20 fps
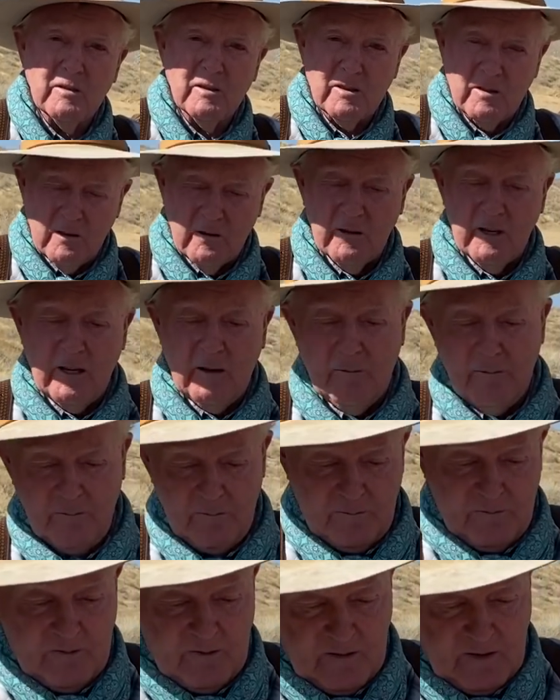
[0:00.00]
story.
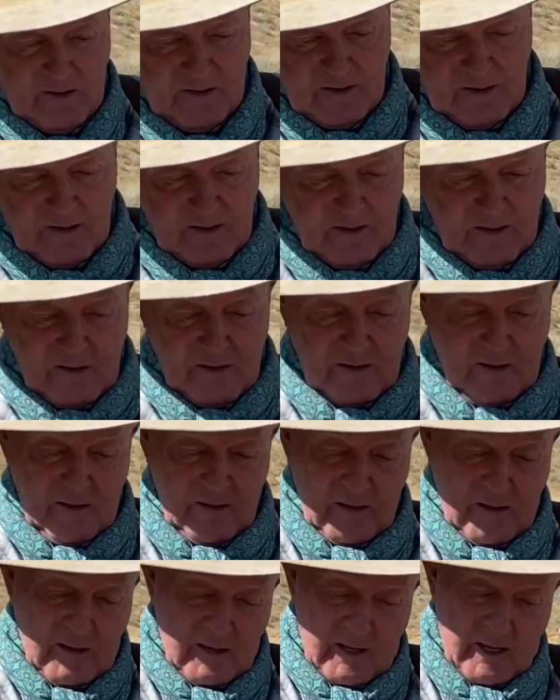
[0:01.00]

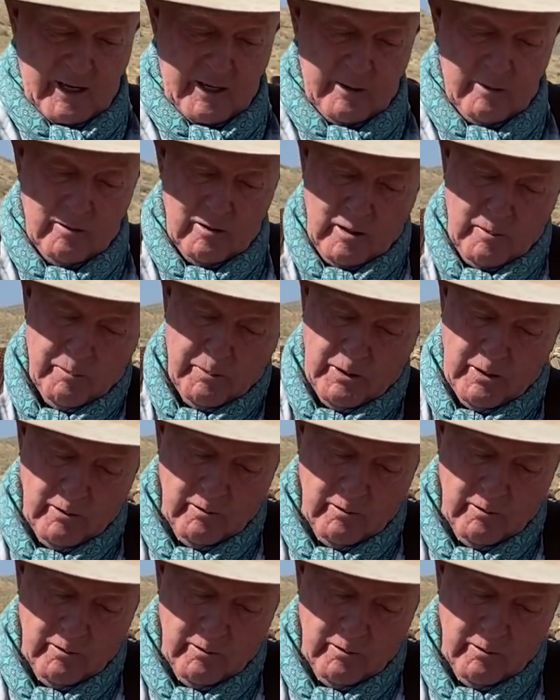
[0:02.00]
I grew up on a